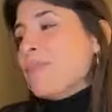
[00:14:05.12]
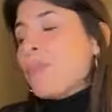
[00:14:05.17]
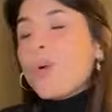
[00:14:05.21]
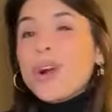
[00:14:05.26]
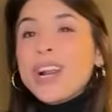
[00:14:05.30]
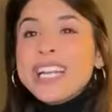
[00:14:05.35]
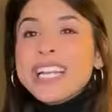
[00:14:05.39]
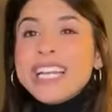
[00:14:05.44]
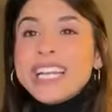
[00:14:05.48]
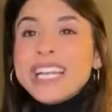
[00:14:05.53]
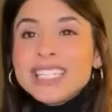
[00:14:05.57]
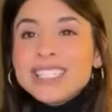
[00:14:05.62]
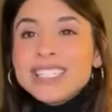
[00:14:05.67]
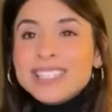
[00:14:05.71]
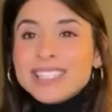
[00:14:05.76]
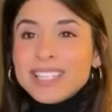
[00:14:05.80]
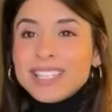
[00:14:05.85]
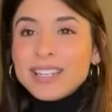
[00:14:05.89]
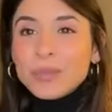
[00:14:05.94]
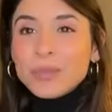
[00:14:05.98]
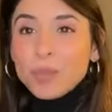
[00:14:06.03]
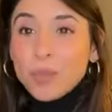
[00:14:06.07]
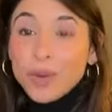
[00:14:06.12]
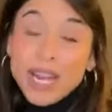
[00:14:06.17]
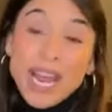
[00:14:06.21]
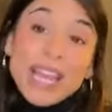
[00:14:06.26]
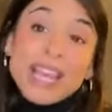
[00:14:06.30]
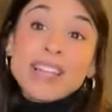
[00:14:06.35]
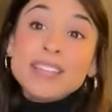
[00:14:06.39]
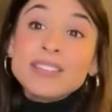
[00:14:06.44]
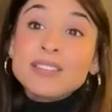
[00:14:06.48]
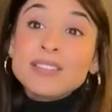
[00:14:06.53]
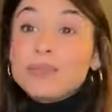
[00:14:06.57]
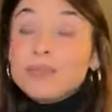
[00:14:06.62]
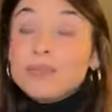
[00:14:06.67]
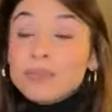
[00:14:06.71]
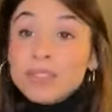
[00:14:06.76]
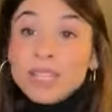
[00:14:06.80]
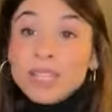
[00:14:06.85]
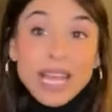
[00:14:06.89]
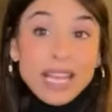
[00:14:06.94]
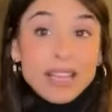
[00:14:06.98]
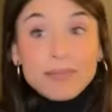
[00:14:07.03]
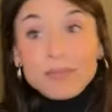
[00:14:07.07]
more at ease and when I can
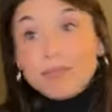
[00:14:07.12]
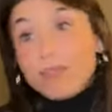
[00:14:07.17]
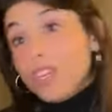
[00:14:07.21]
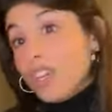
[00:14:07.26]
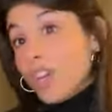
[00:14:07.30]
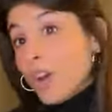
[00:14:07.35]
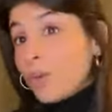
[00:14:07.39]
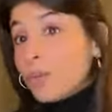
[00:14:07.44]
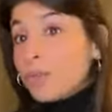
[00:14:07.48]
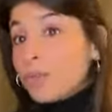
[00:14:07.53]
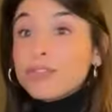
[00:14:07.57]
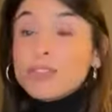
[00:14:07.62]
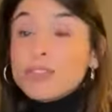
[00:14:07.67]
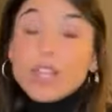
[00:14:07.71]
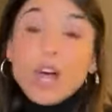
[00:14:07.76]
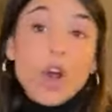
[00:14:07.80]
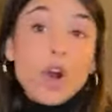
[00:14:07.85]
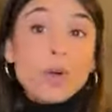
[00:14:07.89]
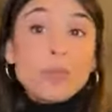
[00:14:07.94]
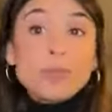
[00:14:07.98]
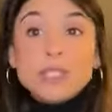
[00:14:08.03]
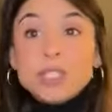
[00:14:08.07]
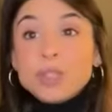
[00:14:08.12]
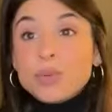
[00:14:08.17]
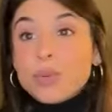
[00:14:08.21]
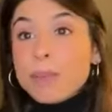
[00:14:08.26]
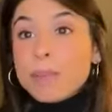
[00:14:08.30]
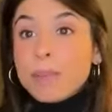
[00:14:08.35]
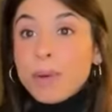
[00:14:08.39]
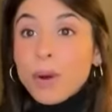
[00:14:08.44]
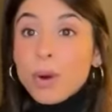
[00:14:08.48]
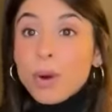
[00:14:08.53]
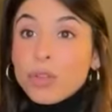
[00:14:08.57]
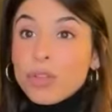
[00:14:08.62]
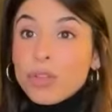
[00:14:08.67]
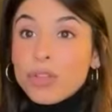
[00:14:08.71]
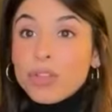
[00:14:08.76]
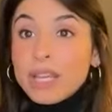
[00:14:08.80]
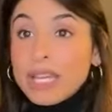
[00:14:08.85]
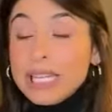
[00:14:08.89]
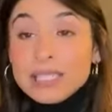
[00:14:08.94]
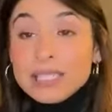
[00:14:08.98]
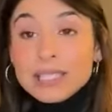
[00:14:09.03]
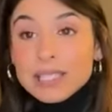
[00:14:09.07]
like, you know, flow between both
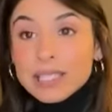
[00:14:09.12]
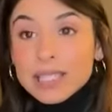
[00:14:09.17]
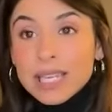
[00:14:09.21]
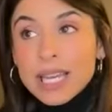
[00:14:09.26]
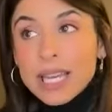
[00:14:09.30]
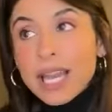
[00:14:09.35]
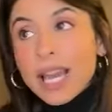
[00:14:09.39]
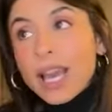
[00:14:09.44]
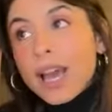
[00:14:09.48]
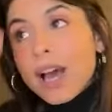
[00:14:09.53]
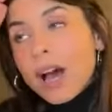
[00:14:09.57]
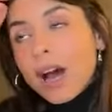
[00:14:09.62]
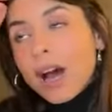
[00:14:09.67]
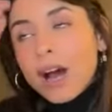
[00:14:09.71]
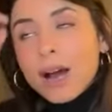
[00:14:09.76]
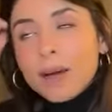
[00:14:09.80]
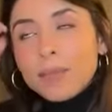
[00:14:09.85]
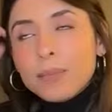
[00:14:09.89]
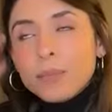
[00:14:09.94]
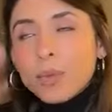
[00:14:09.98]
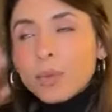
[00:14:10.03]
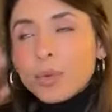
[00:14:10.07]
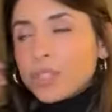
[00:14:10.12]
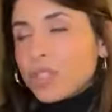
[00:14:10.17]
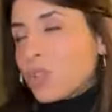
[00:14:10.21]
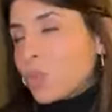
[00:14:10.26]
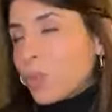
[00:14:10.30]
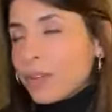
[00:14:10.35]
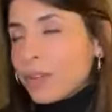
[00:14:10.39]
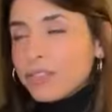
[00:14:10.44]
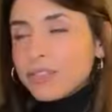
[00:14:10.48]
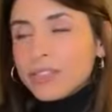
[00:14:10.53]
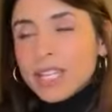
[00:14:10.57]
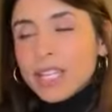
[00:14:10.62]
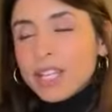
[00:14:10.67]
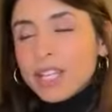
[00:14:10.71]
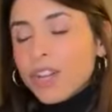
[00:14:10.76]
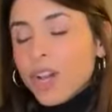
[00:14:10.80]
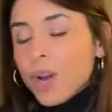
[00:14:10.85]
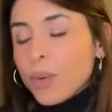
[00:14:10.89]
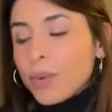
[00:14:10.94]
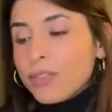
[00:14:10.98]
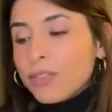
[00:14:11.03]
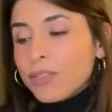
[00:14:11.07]
easily um or swiftly, you
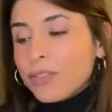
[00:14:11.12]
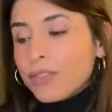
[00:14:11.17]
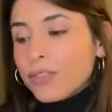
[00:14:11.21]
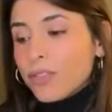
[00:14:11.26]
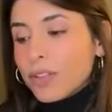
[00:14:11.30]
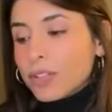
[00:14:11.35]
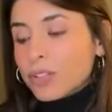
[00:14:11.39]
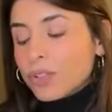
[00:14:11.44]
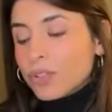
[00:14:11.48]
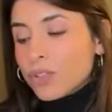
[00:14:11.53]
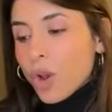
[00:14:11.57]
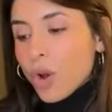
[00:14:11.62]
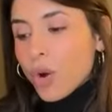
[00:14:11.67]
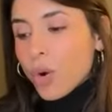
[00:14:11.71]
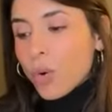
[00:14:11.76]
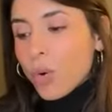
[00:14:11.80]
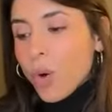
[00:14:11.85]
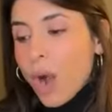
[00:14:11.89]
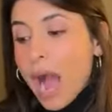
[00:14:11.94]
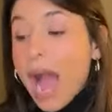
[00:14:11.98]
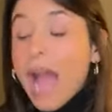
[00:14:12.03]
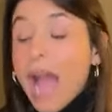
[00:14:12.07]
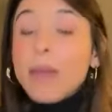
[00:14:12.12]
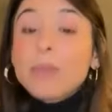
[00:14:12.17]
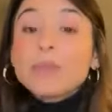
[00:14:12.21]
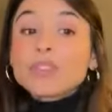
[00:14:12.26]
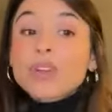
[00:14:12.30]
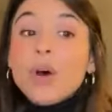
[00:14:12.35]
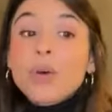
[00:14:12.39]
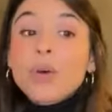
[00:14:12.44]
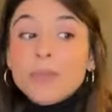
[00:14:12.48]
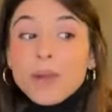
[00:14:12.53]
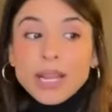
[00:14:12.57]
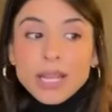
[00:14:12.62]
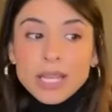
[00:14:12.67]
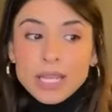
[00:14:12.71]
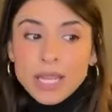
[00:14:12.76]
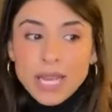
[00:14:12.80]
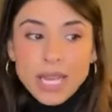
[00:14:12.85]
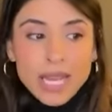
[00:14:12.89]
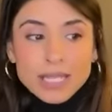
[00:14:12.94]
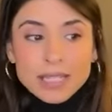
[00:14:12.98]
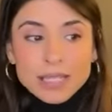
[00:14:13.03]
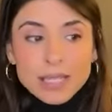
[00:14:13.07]
know, if so I was already,
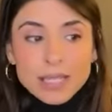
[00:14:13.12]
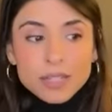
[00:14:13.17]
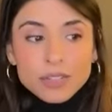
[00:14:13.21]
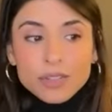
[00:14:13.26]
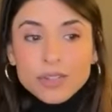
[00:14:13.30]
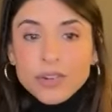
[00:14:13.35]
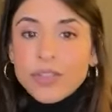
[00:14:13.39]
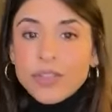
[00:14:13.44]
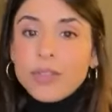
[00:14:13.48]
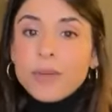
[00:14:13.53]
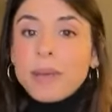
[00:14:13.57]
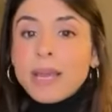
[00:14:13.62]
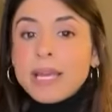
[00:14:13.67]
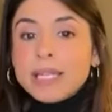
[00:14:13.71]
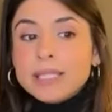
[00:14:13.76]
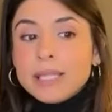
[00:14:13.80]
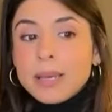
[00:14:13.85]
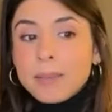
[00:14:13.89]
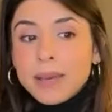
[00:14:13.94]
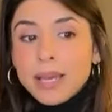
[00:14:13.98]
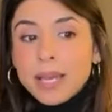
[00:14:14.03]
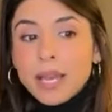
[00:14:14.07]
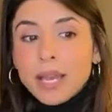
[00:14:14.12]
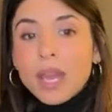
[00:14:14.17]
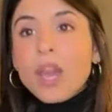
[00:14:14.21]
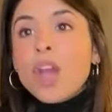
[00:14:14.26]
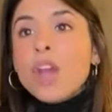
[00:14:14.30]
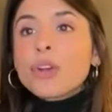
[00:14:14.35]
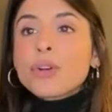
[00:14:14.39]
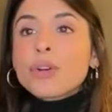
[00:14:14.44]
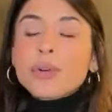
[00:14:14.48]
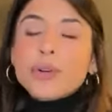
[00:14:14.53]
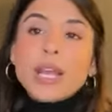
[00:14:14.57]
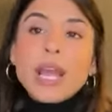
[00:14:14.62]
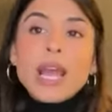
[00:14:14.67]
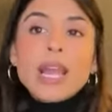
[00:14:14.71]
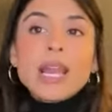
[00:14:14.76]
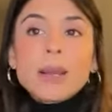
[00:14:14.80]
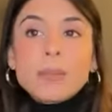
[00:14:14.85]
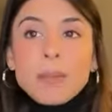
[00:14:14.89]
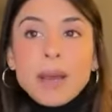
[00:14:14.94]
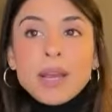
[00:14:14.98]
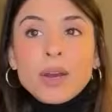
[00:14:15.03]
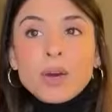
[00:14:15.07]
like I said during the pandemic,
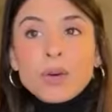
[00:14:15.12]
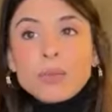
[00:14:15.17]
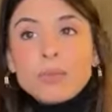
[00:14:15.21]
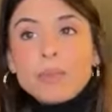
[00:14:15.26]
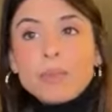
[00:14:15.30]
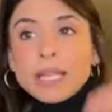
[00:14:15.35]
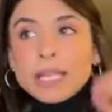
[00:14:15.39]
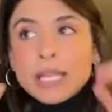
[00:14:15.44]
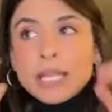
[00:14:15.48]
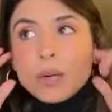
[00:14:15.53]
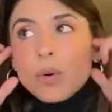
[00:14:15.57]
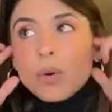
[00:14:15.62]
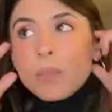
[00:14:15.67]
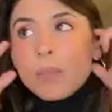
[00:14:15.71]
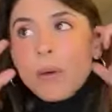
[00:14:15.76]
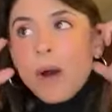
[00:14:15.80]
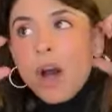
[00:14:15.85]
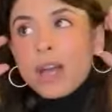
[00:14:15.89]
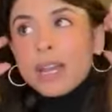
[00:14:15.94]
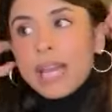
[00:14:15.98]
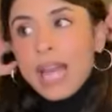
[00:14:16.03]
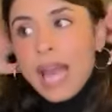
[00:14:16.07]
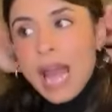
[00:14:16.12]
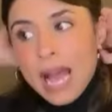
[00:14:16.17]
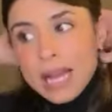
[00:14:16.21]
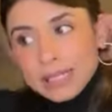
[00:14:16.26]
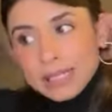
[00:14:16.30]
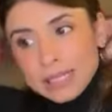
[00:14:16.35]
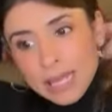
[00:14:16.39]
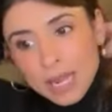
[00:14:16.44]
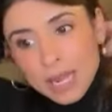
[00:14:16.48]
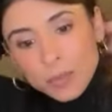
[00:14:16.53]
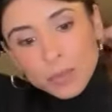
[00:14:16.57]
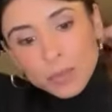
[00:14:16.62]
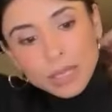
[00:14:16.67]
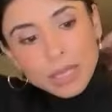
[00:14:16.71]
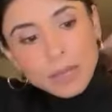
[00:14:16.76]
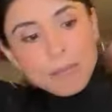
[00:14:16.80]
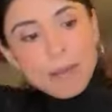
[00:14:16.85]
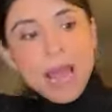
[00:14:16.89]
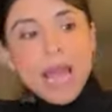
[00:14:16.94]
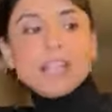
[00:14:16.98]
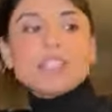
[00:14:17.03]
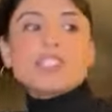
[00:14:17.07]
creating my own bilingual podcast and
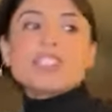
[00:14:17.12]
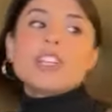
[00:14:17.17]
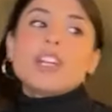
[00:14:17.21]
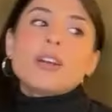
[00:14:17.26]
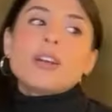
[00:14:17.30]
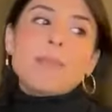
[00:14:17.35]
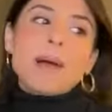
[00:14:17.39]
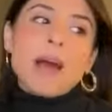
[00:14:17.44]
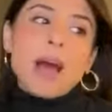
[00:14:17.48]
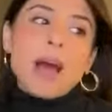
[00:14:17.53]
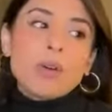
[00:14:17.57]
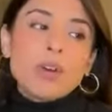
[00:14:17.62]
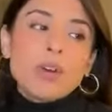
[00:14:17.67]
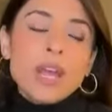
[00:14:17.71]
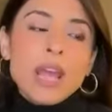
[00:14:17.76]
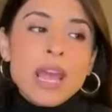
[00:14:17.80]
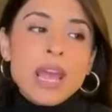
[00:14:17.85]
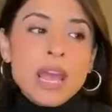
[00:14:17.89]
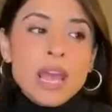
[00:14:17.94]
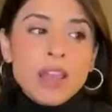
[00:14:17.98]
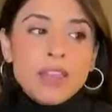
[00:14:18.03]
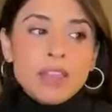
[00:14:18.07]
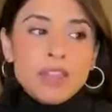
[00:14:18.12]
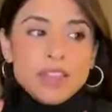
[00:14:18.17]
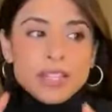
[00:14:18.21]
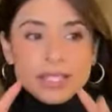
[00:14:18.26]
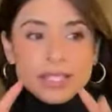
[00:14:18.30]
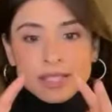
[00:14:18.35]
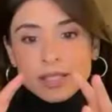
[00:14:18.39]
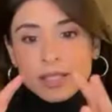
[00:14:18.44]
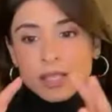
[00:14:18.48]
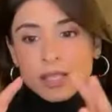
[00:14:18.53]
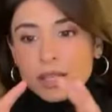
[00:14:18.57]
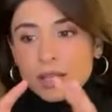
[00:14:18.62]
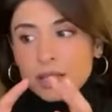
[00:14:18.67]
really passionate about this